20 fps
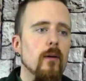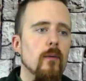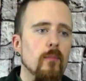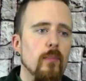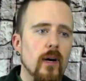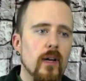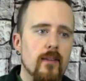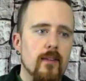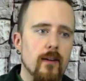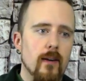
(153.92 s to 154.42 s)

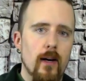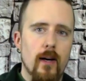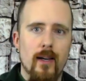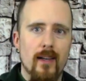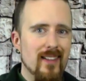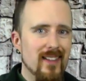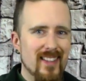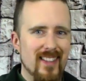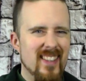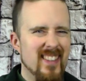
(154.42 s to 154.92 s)
But
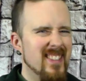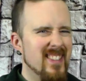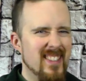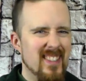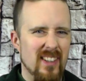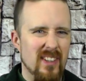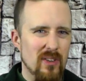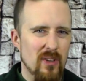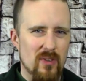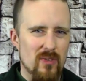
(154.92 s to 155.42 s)
it's
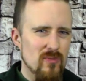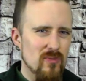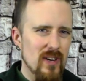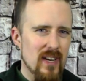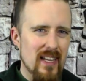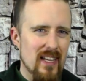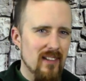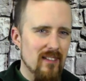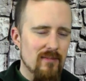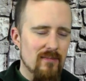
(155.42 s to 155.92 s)
still not
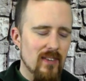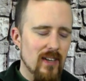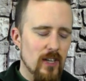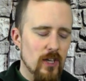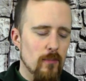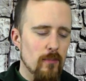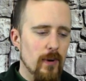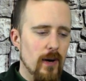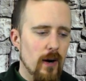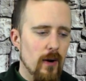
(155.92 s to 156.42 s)
really a
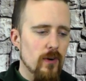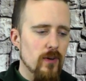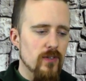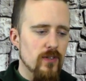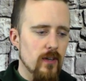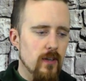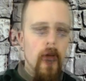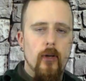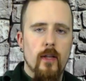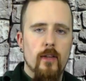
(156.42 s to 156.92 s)

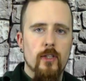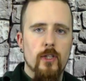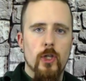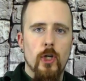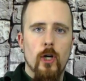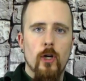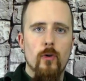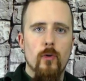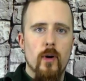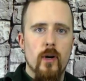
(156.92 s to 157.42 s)
comparison. And the
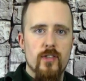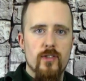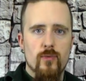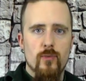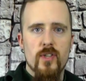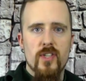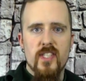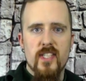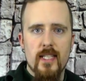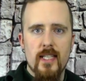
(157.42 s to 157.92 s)
conquest
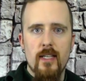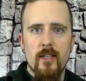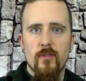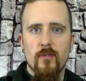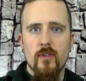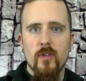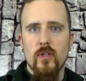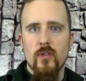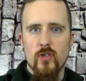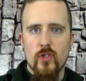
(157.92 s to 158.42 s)

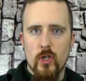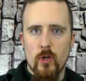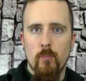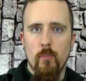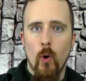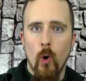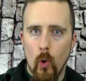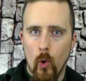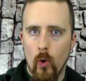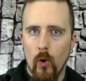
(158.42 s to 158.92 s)
received
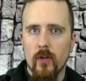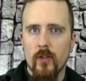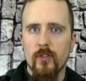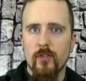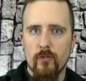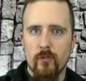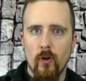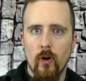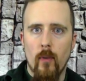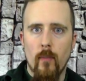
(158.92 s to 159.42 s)
support
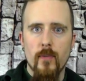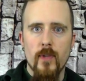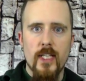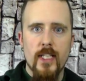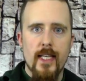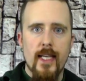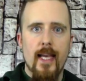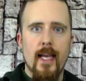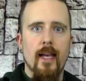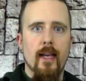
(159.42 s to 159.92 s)
from the
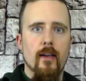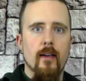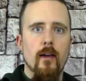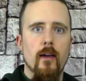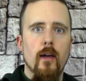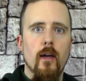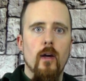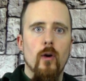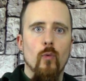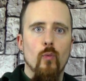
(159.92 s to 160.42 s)
king.
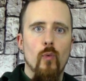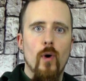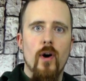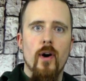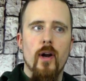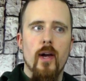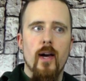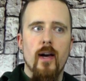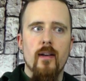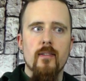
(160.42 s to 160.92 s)

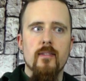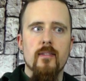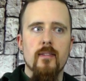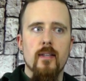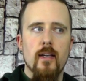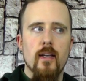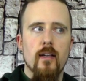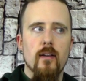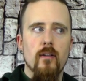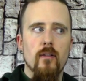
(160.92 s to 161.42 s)
Whereas
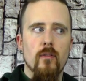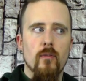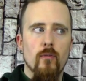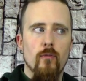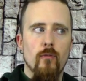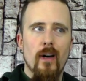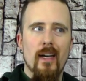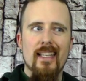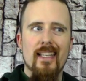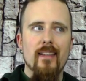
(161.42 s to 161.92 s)
in
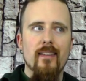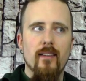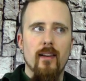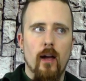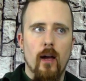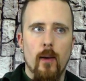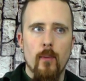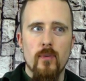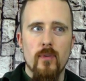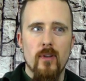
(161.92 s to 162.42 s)
Viking
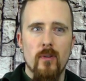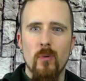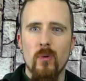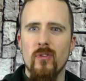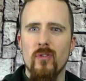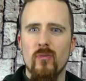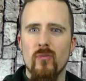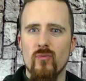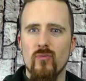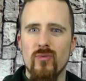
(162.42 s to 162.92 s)
times, it
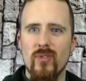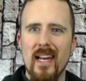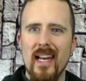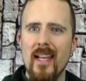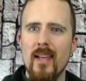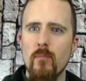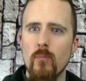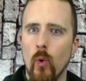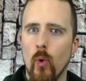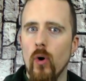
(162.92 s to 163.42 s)
was
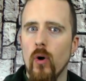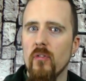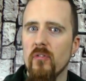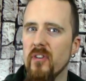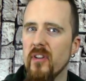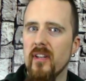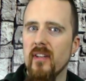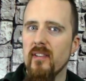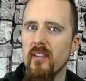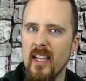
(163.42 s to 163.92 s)
really more of
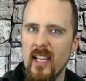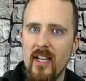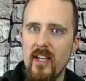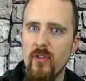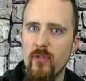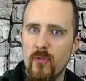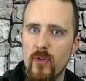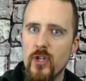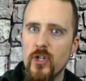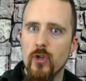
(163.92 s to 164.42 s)
an
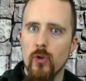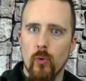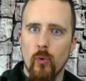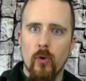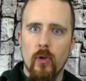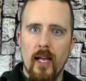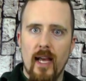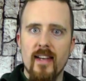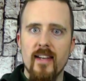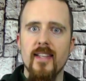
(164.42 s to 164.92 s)

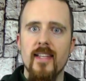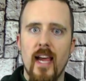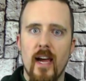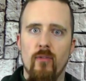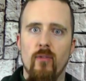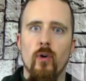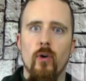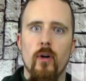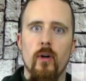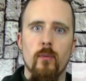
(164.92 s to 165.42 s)
individual
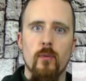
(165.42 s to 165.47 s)
endeavor.